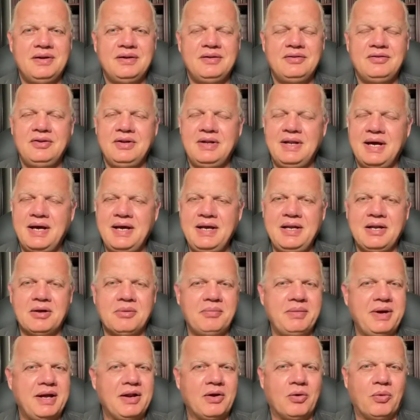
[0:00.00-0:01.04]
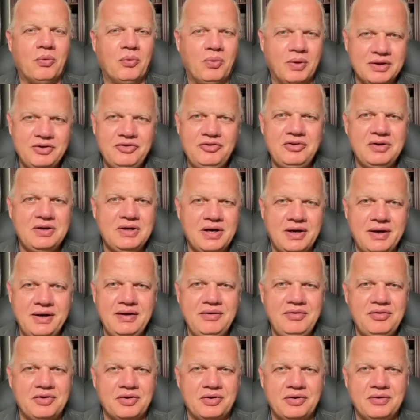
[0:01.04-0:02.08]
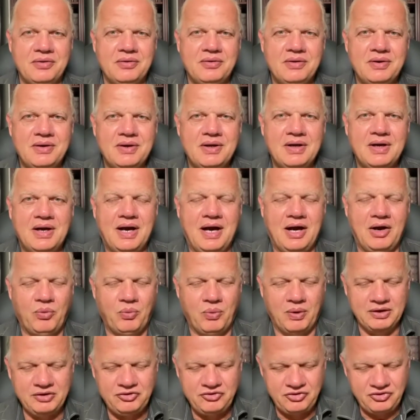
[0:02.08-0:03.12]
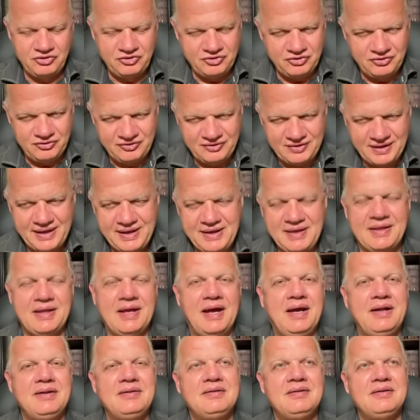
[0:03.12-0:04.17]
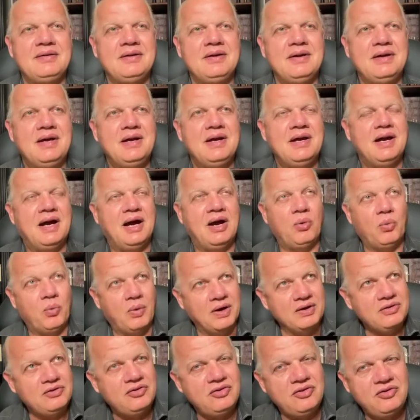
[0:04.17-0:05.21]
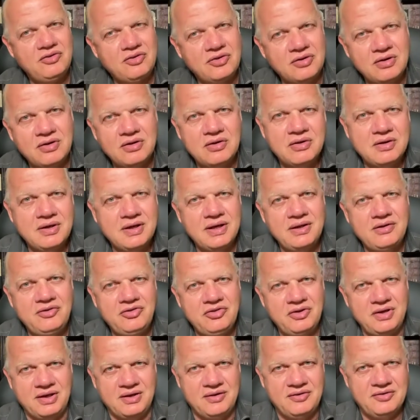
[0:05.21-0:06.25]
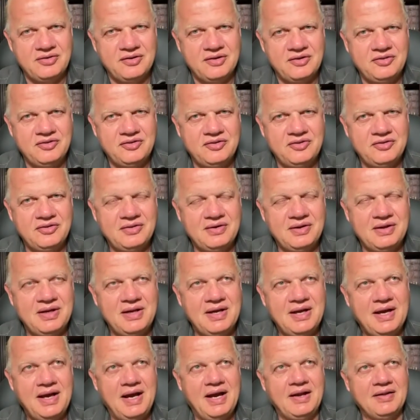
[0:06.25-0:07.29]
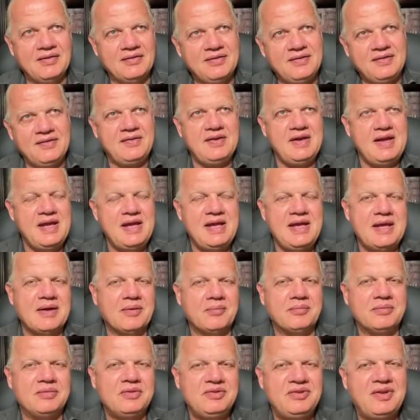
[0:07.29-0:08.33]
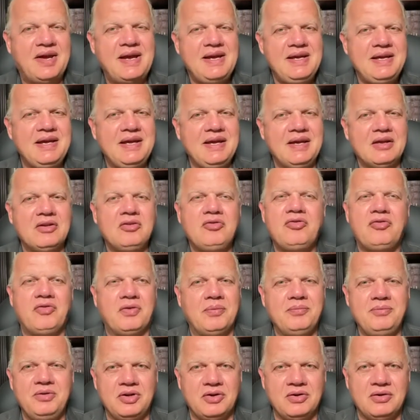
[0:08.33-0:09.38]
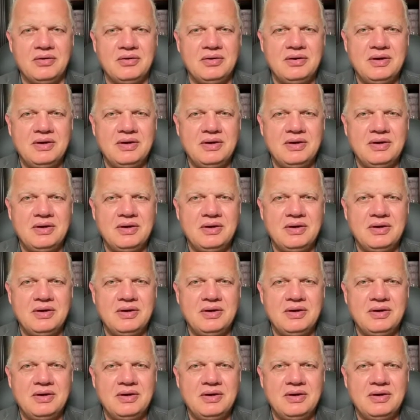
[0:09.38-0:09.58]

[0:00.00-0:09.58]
Today, no matter what you're going through, I want you to take that. I want you to look at Jesus and see him taking it from you.